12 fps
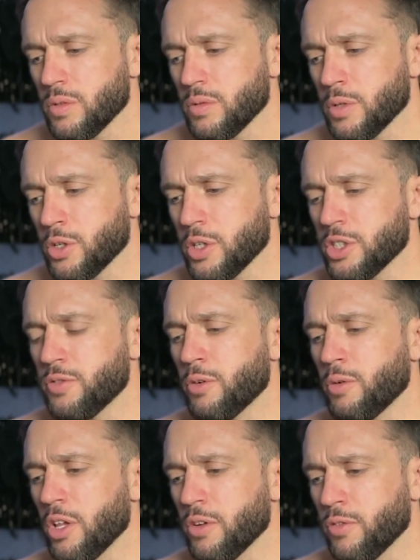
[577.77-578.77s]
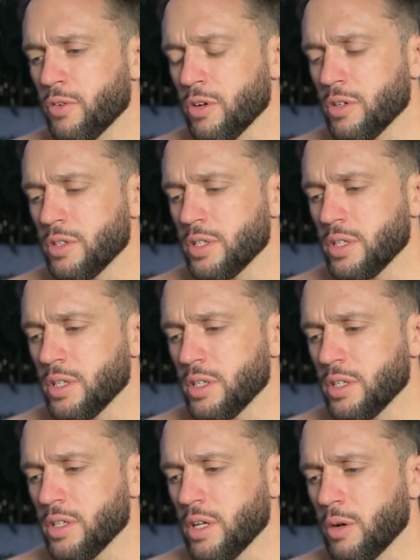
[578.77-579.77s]
Well, Christopher Rutherford,
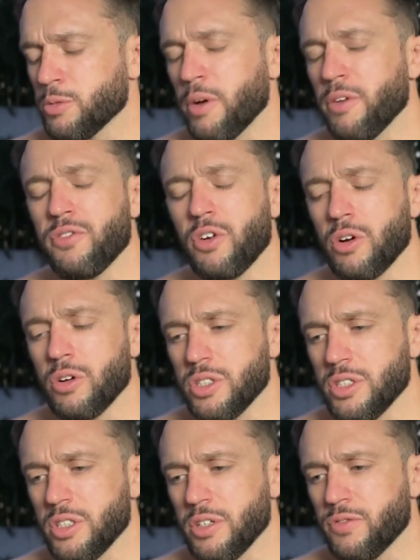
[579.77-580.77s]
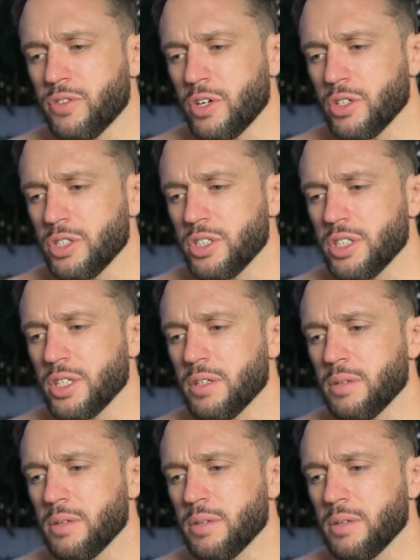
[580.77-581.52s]
that was my first, the first